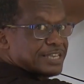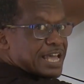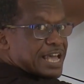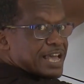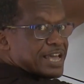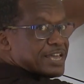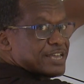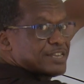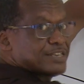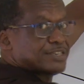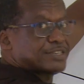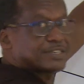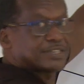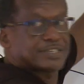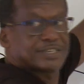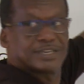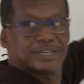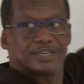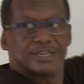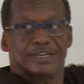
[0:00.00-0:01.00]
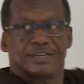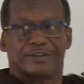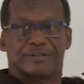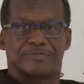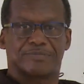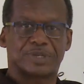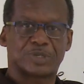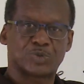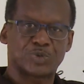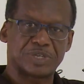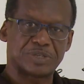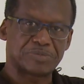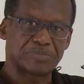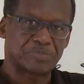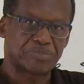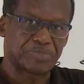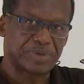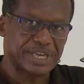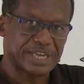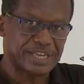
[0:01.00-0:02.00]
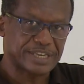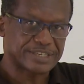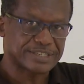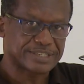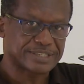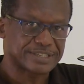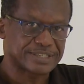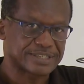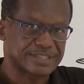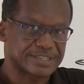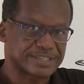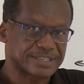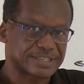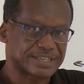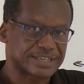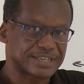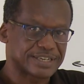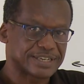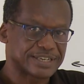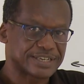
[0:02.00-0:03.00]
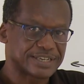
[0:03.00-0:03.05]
size between base,